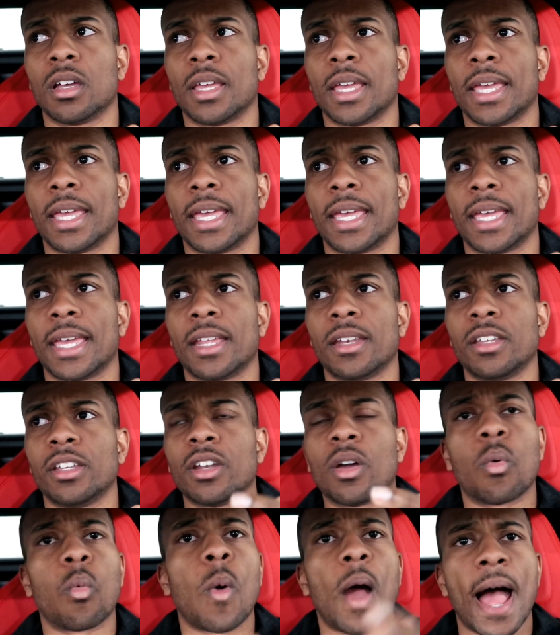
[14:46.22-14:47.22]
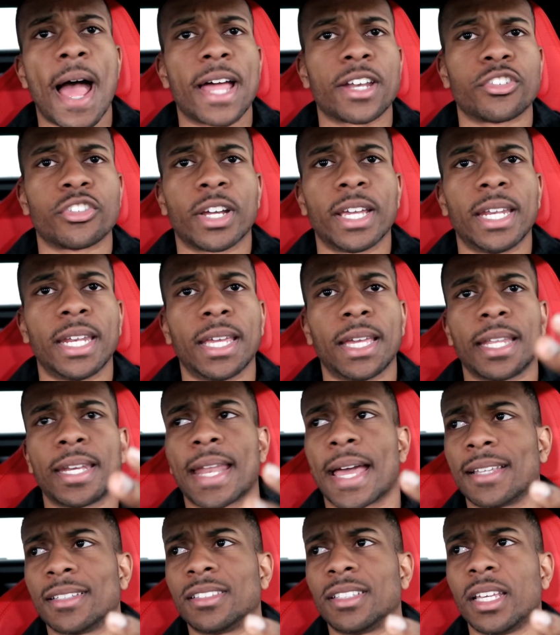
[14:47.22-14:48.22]
and, you know, why I trade in,
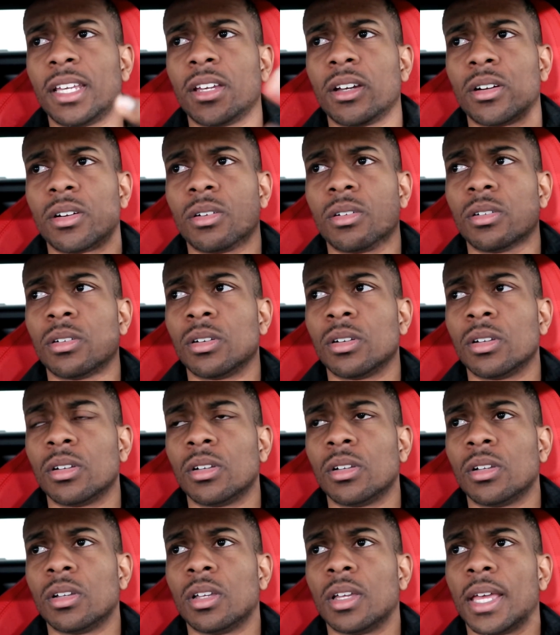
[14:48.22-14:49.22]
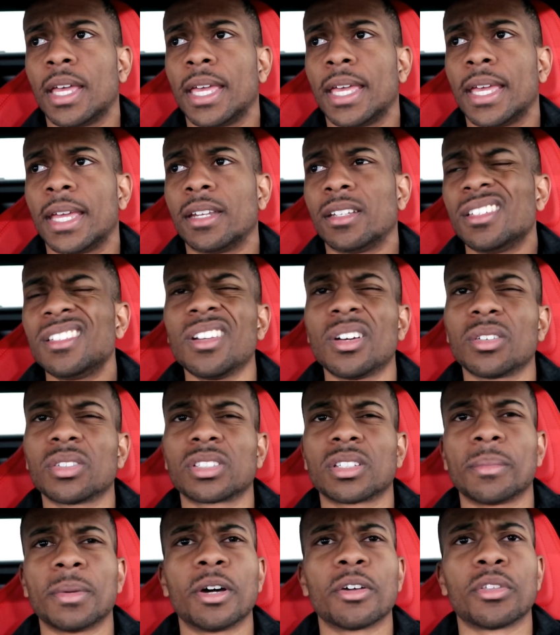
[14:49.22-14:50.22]
not sell, and, you know,
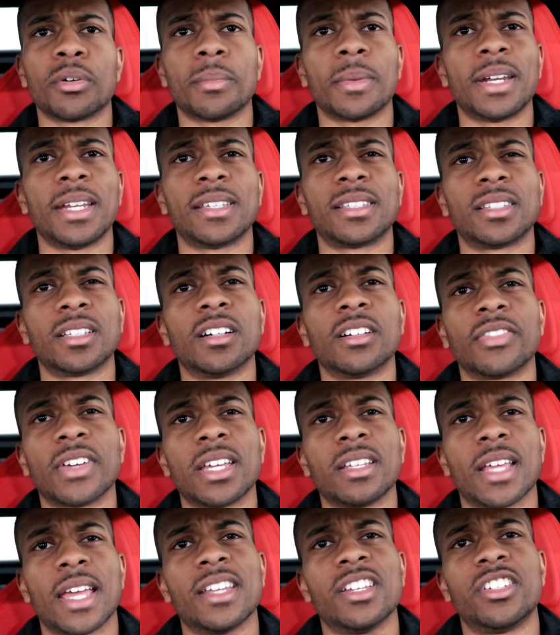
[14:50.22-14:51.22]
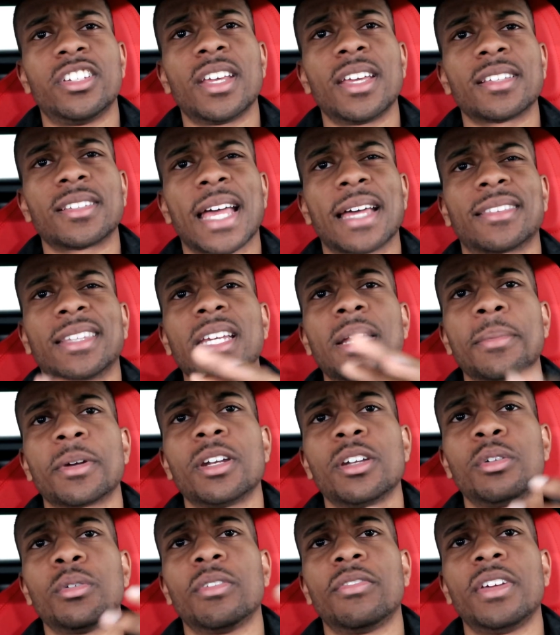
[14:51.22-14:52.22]
some other money stuff. And just, I think I'm
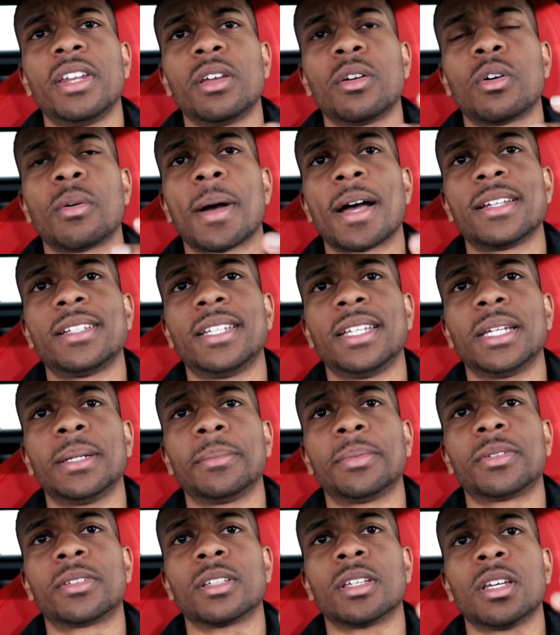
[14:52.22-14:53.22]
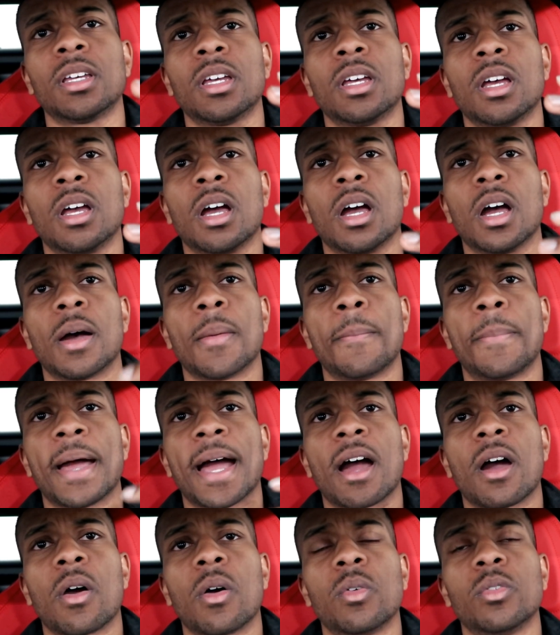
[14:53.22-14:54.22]
gonna do a video about tips
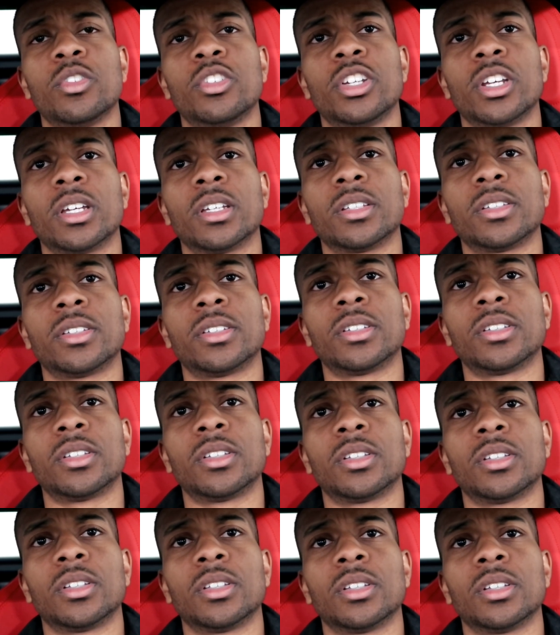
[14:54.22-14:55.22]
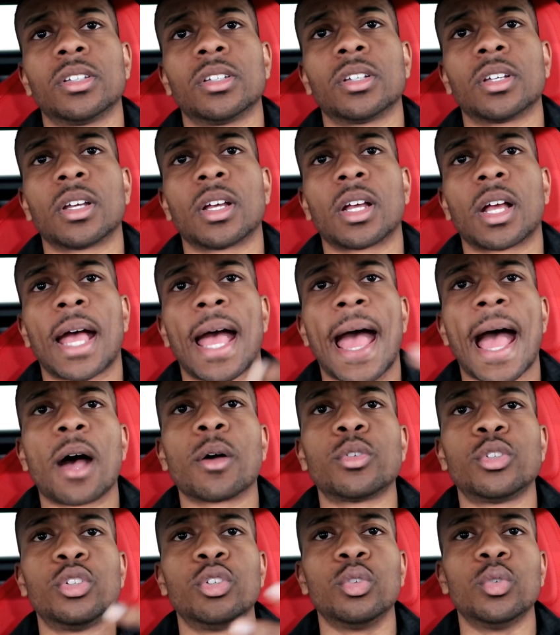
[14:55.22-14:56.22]
about just
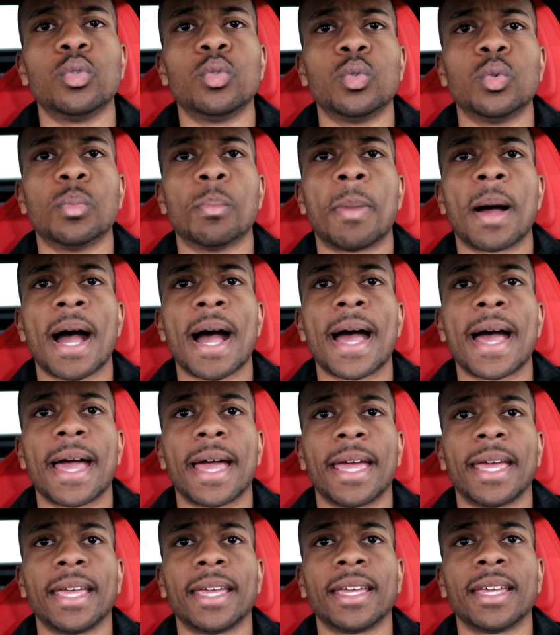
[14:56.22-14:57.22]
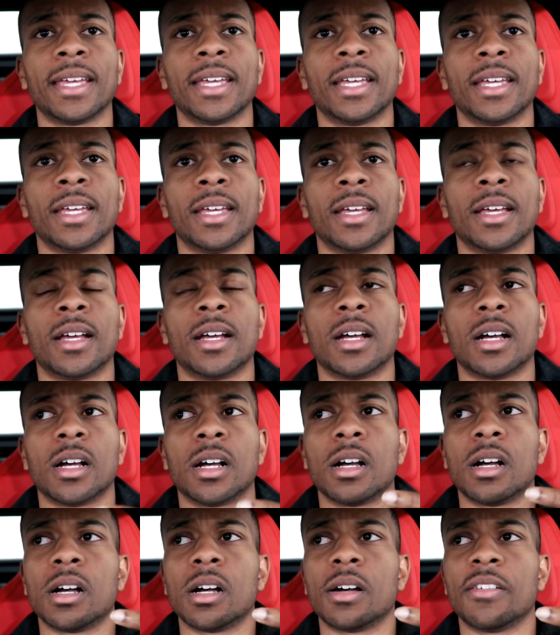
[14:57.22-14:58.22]
how to buy
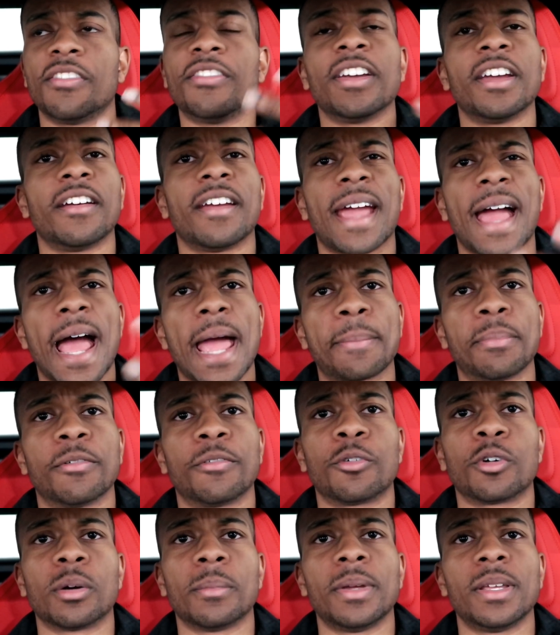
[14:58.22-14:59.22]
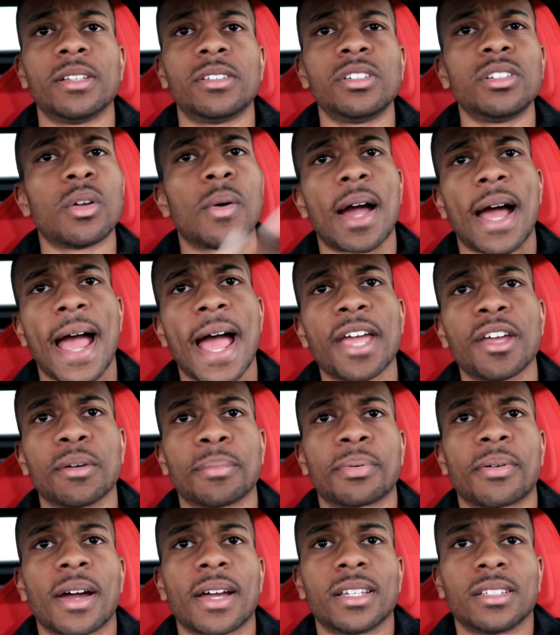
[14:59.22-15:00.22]
a very high performance, you know, a higher
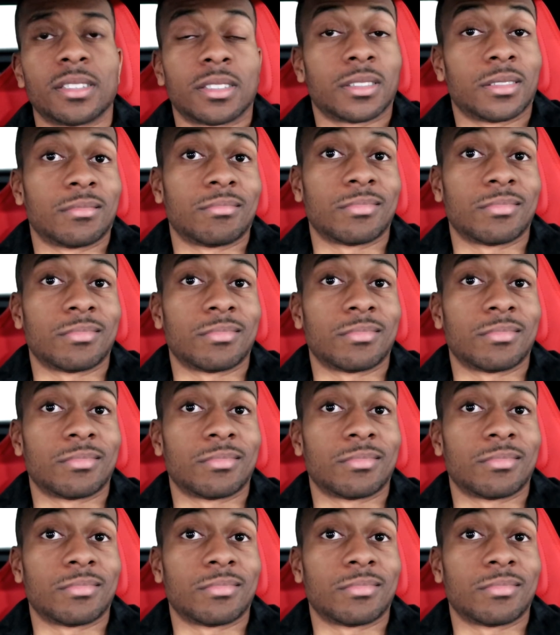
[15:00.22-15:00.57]
priced